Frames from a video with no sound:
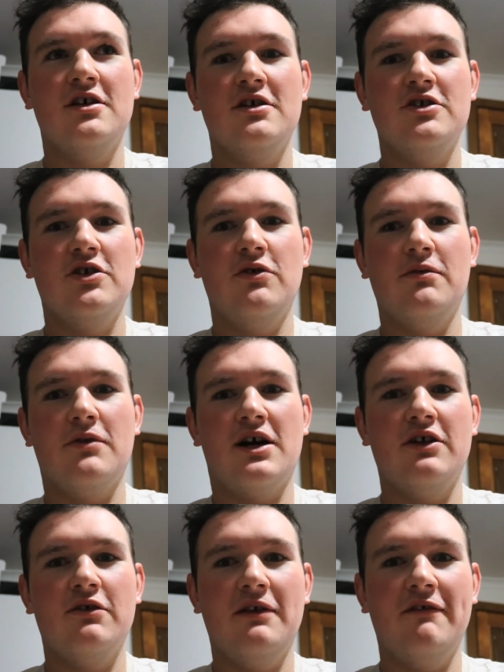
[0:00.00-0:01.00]
So with mine,
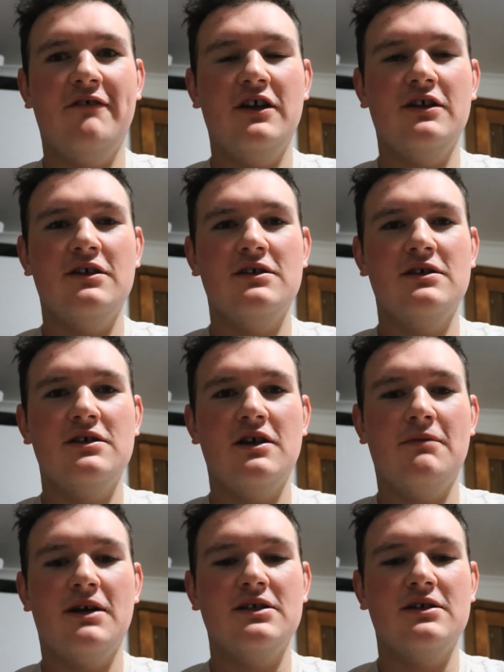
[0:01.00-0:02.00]
it'd be fitness. And
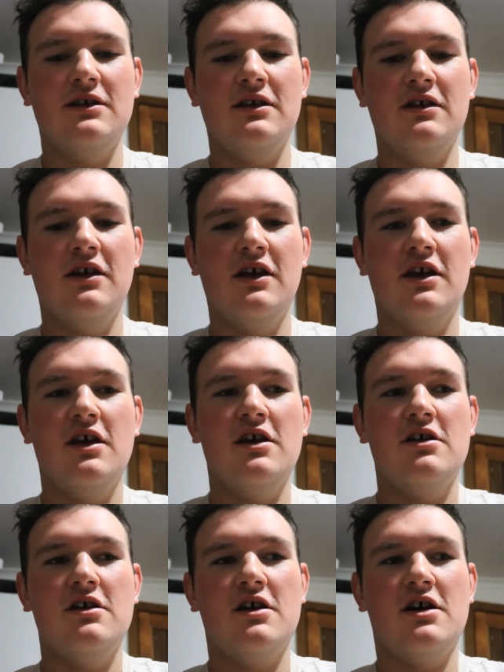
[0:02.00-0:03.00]
basically
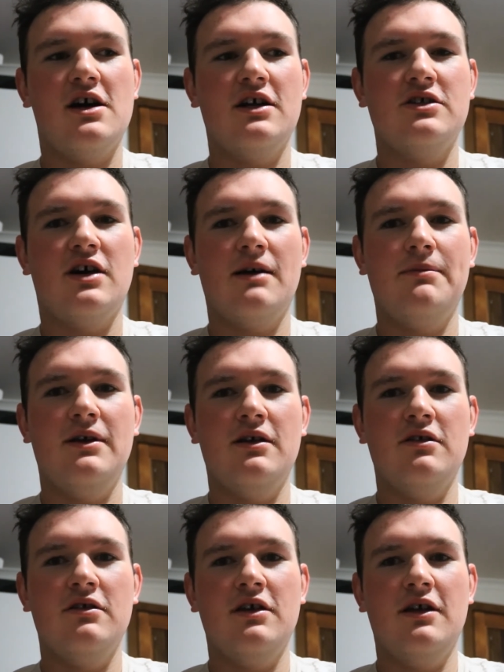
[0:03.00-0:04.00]
I type
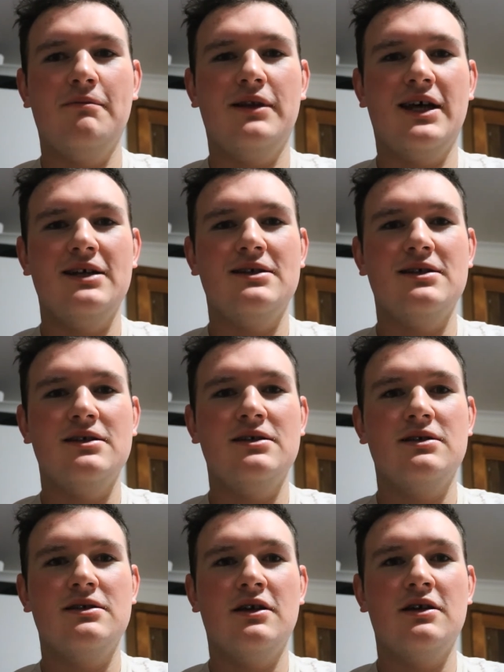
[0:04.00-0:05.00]
in
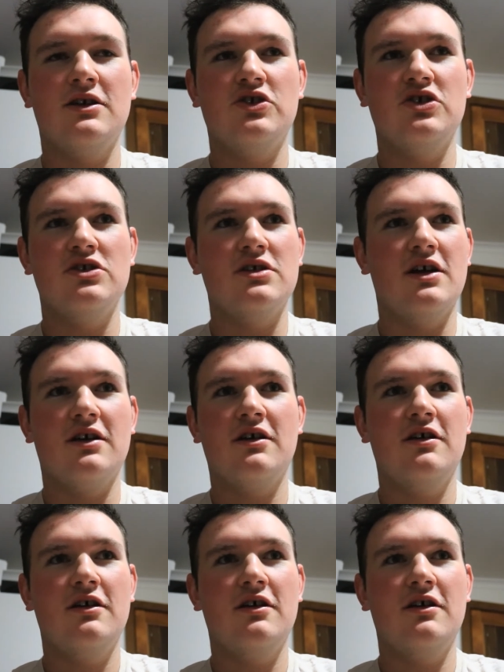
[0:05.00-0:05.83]
places such as like